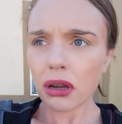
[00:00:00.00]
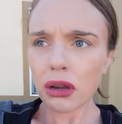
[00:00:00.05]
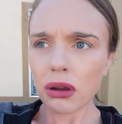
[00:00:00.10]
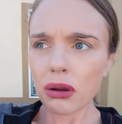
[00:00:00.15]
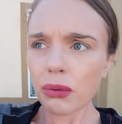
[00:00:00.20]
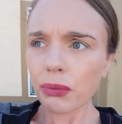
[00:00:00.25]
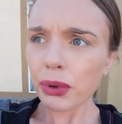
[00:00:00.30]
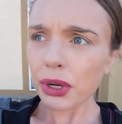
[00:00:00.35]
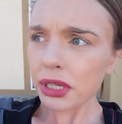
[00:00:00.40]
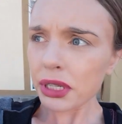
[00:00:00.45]

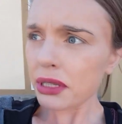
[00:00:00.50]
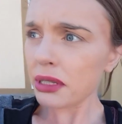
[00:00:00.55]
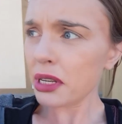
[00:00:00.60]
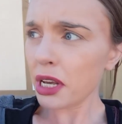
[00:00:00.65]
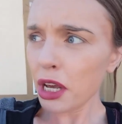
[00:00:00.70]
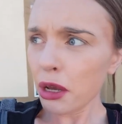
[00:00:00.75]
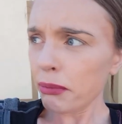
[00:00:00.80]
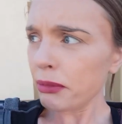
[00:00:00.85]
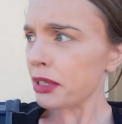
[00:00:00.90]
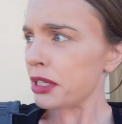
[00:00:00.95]
what
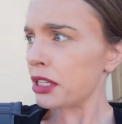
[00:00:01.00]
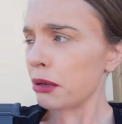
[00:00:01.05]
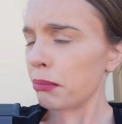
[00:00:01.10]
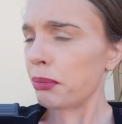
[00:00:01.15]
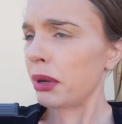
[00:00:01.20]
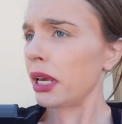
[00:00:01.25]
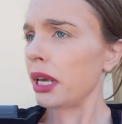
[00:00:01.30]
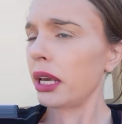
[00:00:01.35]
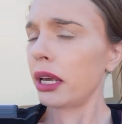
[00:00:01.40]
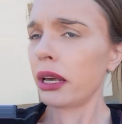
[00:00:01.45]
seems to
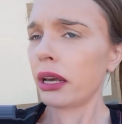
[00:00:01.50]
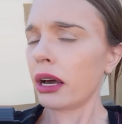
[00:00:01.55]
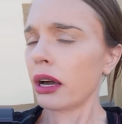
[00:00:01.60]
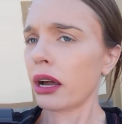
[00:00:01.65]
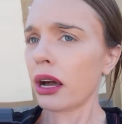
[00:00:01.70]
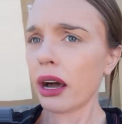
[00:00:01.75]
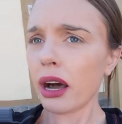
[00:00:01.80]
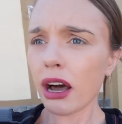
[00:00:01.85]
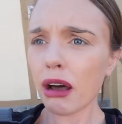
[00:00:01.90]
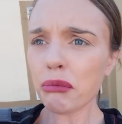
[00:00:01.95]
be a
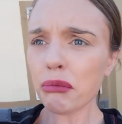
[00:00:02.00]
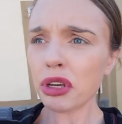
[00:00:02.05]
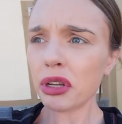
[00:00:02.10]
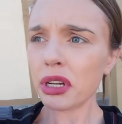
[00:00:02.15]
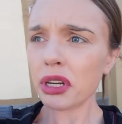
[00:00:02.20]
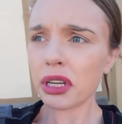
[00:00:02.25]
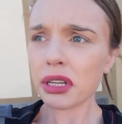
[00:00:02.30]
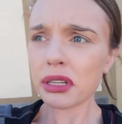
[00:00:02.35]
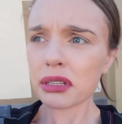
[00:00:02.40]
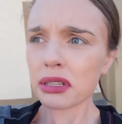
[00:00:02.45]

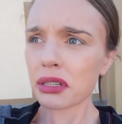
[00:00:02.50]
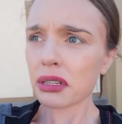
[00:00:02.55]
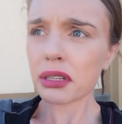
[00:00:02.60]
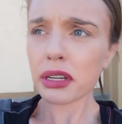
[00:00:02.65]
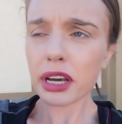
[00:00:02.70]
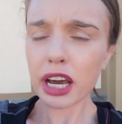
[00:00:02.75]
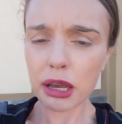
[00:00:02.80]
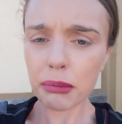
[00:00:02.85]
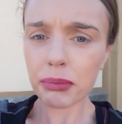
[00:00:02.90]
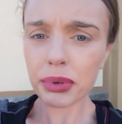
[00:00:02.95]
communist
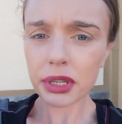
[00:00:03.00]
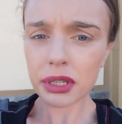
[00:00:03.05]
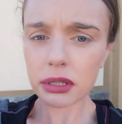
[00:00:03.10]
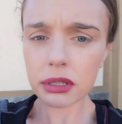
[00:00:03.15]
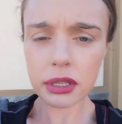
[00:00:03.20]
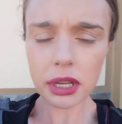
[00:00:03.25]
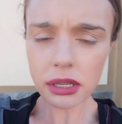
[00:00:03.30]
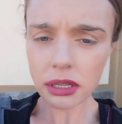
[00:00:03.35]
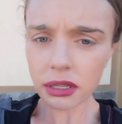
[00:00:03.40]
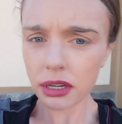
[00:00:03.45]
type
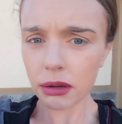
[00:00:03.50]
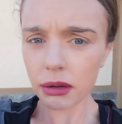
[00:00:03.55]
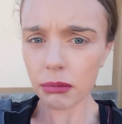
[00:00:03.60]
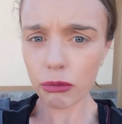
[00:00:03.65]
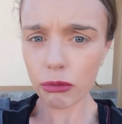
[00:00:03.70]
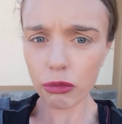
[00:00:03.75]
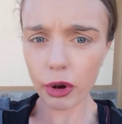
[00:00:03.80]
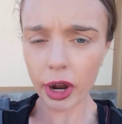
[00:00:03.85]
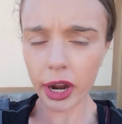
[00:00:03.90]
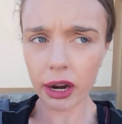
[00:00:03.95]
system
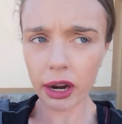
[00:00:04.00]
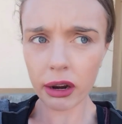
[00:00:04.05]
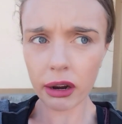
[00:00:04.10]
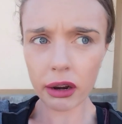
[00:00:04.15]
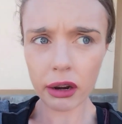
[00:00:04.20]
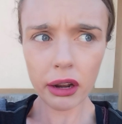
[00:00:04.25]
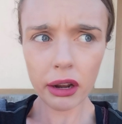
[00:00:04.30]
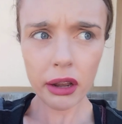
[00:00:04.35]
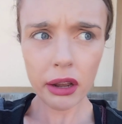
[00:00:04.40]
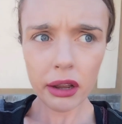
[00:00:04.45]
where
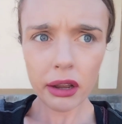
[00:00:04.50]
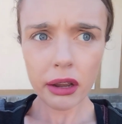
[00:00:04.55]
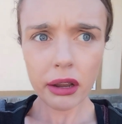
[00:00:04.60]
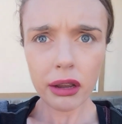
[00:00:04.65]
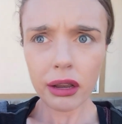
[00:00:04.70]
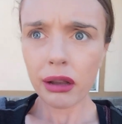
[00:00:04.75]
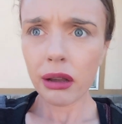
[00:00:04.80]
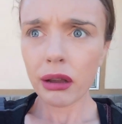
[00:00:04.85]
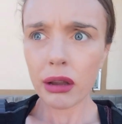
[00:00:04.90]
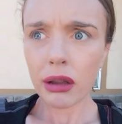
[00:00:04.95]

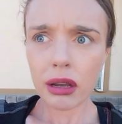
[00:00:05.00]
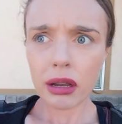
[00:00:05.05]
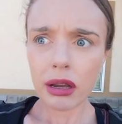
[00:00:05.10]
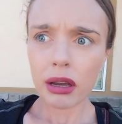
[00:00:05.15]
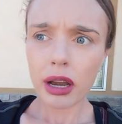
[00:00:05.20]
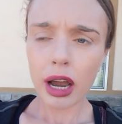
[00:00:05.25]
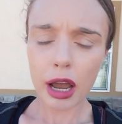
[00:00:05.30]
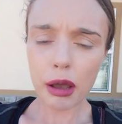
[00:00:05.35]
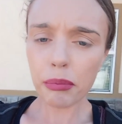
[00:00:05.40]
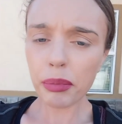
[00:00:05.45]

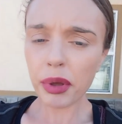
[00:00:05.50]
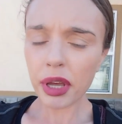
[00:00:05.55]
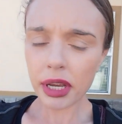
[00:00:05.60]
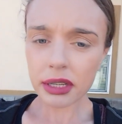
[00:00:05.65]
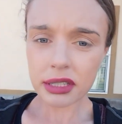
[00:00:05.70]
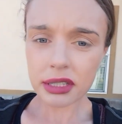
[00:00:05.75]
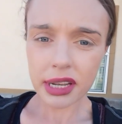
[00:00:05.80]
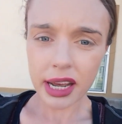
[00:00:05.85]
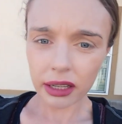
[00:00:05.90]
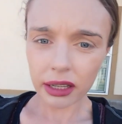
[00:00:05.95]
I'm being
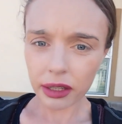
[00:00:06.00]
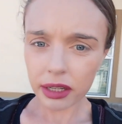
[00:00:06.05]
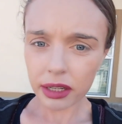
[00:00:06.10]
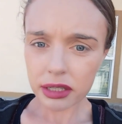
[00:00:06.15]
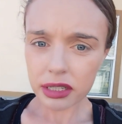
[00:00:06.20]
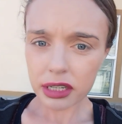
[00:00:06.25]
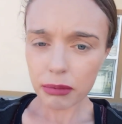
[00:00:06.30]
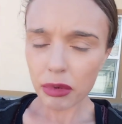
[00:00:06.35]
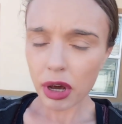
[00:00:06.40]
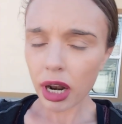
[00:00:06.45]
silenced.
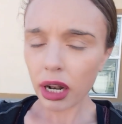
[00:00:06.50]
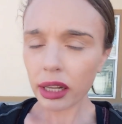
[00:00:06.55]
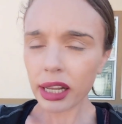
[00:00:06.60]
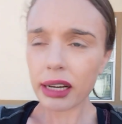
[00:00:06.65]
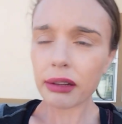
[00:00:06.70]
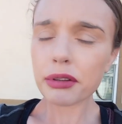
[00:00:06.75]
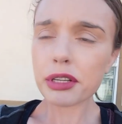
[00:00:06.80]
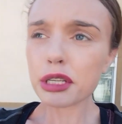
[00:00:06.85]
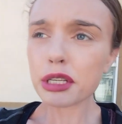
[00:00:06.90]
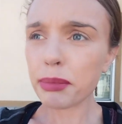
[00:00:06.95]
I'm not allowed
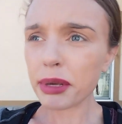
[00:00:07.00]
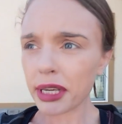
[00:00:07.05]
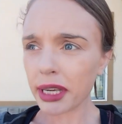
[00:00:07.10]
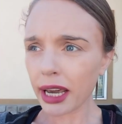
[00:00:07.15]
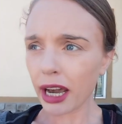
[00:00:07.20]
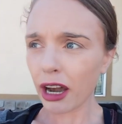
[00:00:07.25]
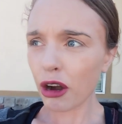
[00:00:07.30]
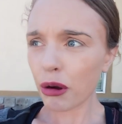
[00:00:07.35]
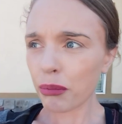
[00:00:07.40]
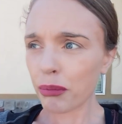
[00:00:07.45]
to speak
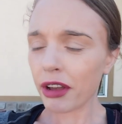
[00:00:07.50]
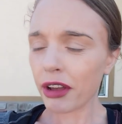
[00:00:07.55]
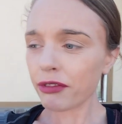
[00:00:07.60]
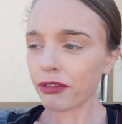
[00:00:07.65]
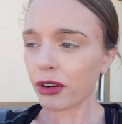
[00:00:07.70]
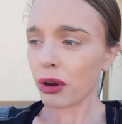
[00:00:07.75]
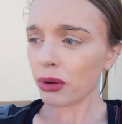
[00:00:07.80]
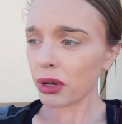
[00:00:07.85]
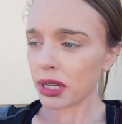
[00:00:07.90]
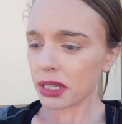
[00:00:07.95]
out. My
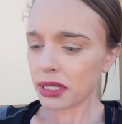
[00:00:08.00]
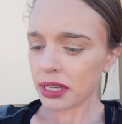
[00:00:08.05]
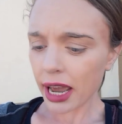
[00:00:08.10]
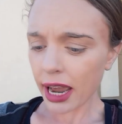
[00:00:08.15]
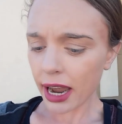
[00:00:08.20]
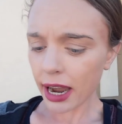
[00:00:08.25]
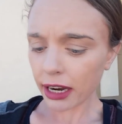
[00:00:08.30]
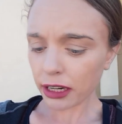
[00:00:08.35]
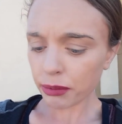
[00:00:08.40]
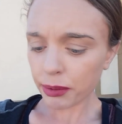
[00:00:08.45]
phone is
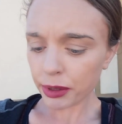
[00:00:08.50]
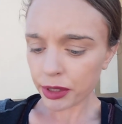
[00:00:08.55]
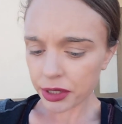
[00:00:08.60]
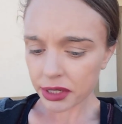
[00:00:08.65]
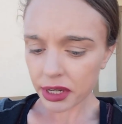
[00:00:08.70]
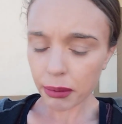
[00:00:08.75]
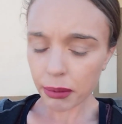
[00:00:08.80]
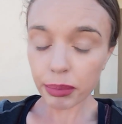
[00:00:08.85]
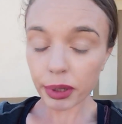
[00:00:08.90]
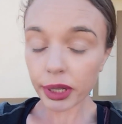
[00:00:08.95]
hacked, which is
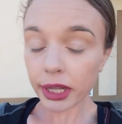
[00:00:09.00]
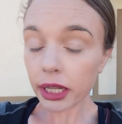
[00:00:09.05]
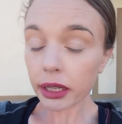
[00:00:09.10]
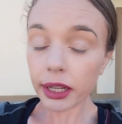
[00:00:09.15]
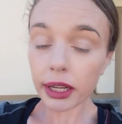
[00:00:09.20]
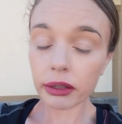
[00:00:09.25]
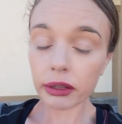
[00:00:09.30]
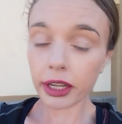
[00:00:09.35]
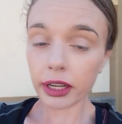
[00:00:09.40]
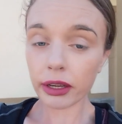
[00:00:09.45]
completely
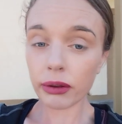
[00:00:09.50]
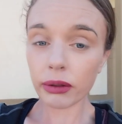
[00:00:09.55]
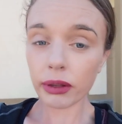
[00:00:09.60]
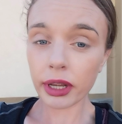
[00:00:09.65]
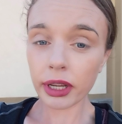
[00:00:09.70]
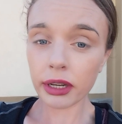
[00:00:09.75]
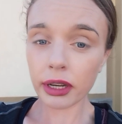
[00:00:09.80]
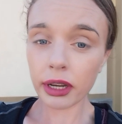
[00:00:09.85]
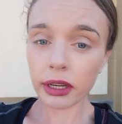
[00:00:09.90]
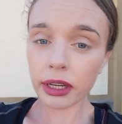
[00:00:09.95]
illegal.
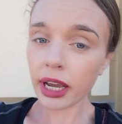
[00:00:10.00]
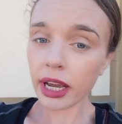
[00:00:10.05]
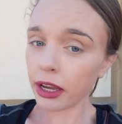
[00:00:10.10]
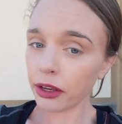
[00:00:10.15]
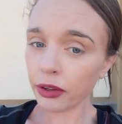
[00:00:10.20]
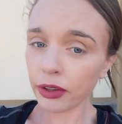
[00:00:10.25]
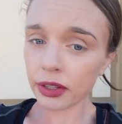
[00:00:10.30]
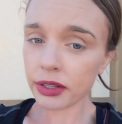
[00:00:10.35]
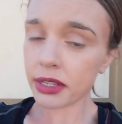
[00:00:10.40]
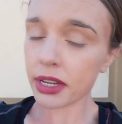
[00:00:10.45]
And yeah, you
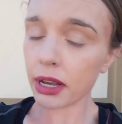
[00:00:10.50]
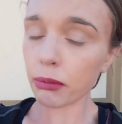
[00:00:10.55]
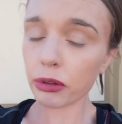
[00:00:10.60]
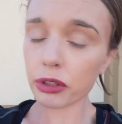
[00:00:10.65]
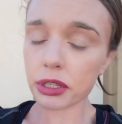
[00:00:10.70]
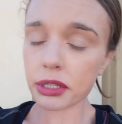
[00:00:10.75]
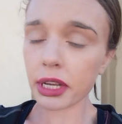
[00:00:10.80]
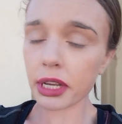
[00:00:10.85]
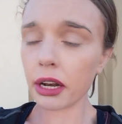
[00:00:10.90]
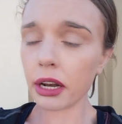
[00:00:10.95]
could say, well,
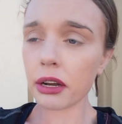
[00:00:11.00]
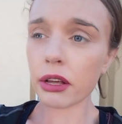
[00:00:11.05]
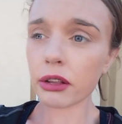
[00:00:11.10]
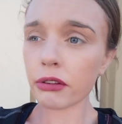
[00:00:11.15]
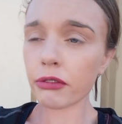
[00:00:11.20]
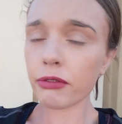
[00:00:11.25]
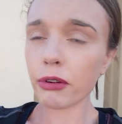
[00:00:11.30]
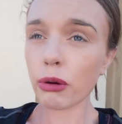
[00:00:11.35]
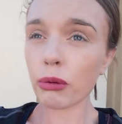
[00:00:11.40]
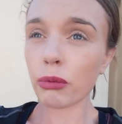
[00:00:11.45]
just get another
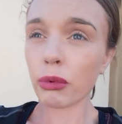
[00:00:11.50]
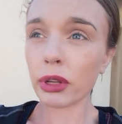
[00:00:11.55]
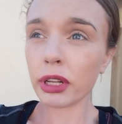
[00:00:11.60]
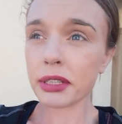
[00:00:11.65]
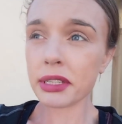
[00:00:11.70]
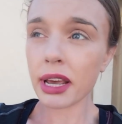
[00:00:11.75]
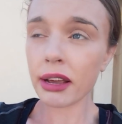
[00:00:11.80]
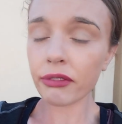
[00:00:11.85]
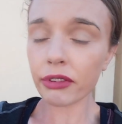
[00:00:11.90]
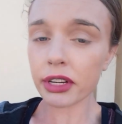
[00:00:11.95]
phone. Well, it's
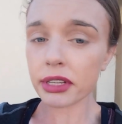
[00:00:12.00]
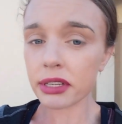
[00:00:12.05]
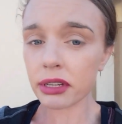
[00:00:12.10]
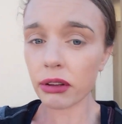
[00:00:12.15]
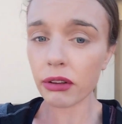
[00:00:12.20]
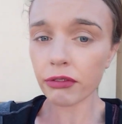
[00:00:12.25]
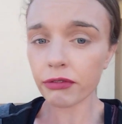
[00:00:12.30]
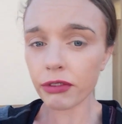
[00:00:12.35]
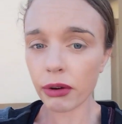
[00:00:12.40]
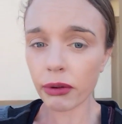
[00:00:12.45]
every single
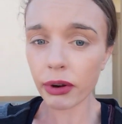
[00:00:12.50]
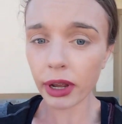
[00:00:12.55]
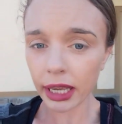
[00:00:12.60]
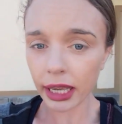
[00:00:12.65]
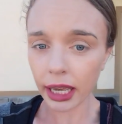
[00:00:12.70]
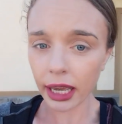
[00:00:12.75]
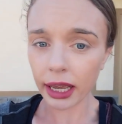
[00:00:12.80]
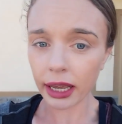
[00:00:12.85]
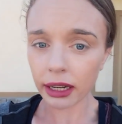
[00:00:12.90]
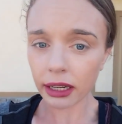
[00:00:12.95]
phone I
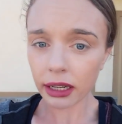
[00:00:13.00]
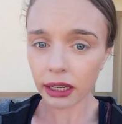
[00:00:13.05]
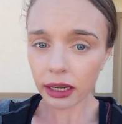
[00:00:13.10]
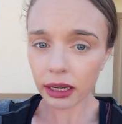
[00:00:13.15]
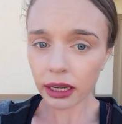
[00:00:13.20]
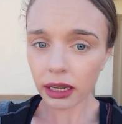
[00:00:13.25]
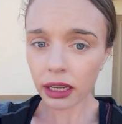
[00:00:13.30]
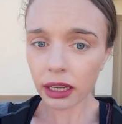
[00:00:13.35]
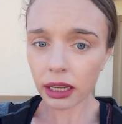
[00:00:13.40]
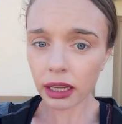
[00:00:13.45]
get,
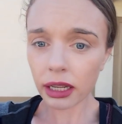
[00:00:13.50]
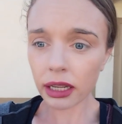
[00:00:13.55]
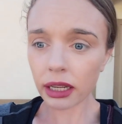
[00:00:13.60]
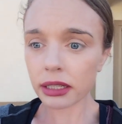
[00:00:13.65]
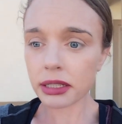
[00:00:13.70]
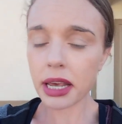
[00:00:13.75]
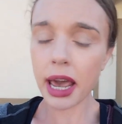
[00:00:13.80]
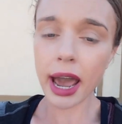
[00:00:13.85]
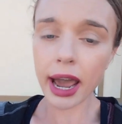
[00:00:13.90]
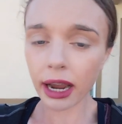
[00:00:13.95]
it's
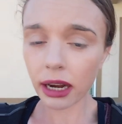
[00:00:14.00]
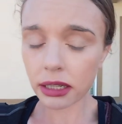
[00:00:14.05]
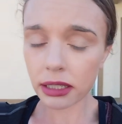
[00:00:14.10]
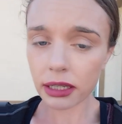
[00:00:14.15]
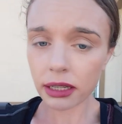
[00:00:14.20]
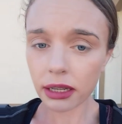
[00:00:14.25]
hacked.